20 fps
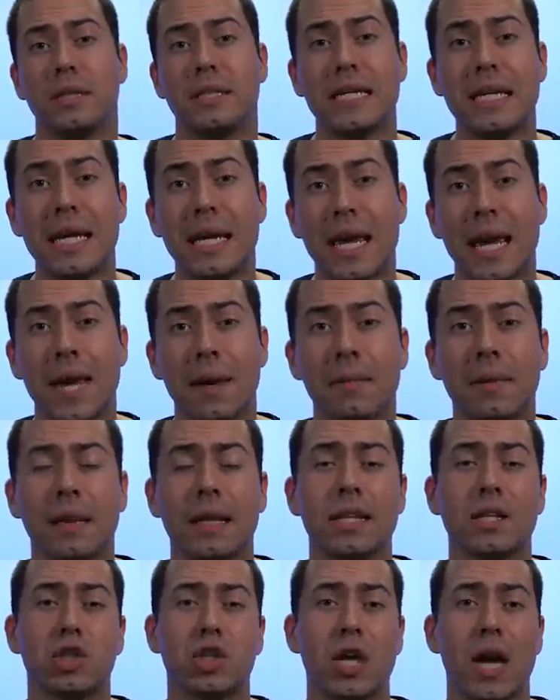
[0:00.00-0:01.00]
DM and
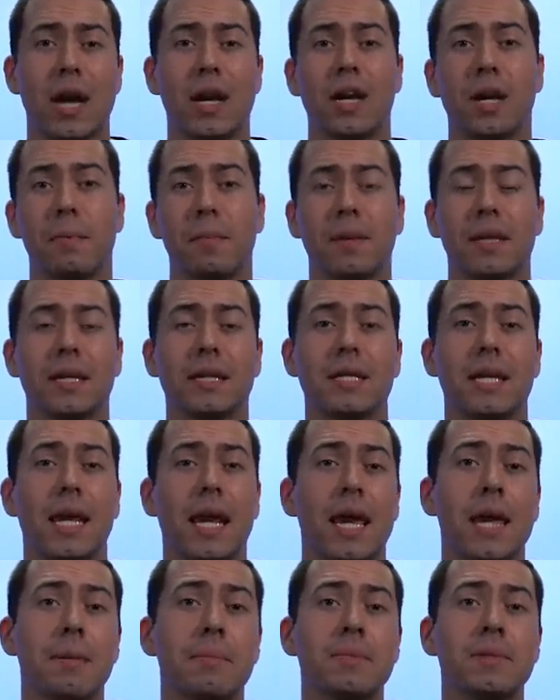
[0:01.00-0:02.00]
let's chat it up in the
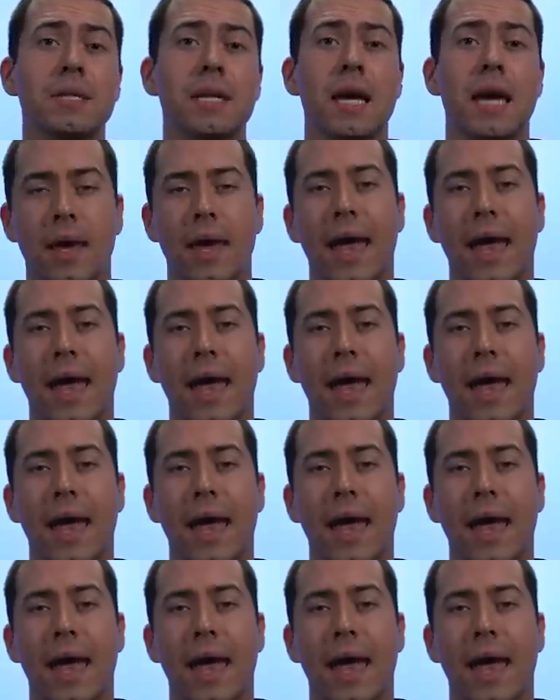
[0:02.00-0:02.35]
DMs.